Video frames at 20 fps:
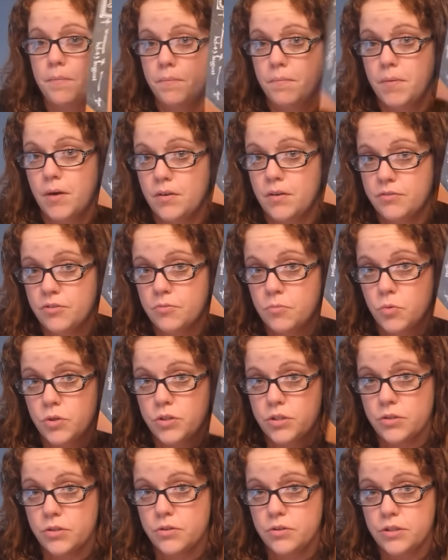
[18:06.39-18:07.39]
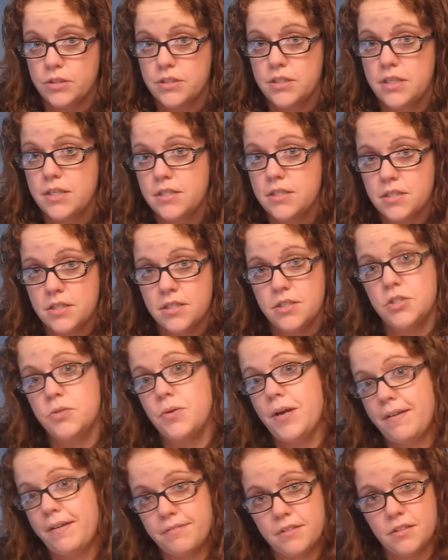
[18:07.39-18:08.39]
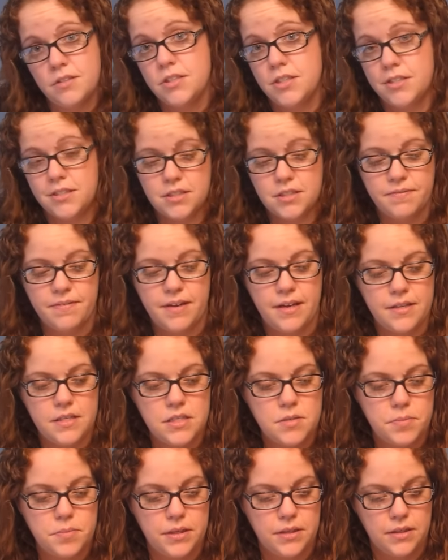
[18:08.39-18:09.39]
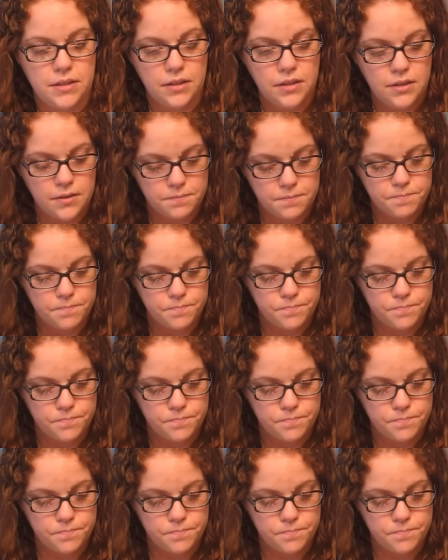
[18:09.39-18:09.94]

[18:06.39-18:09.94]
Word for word: bought from 123 Stitch because you have to justify the spending